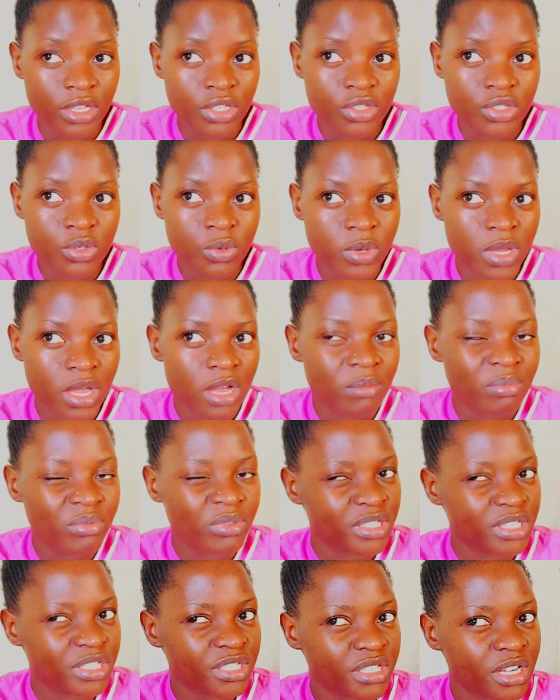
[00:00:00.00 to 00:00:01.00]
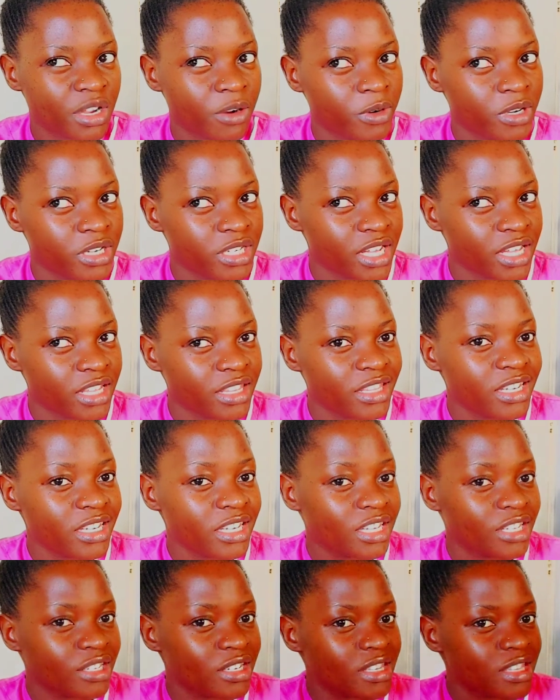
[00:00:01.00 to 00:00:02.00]
So we are approaching the winter. I
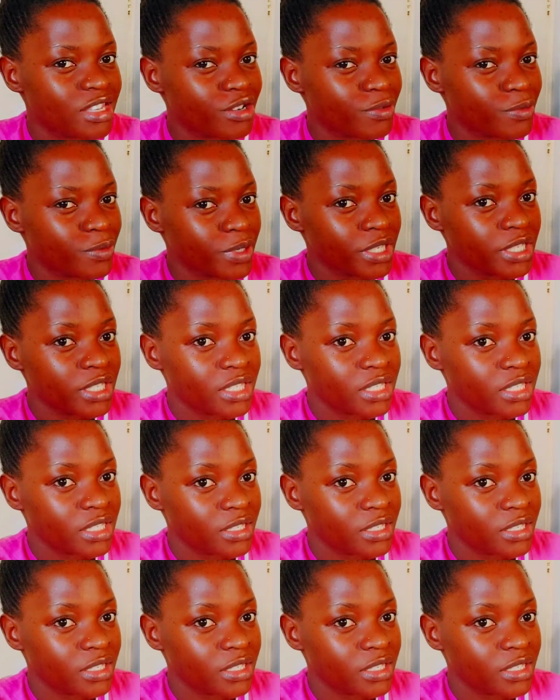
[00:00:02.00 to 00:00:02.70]
think in two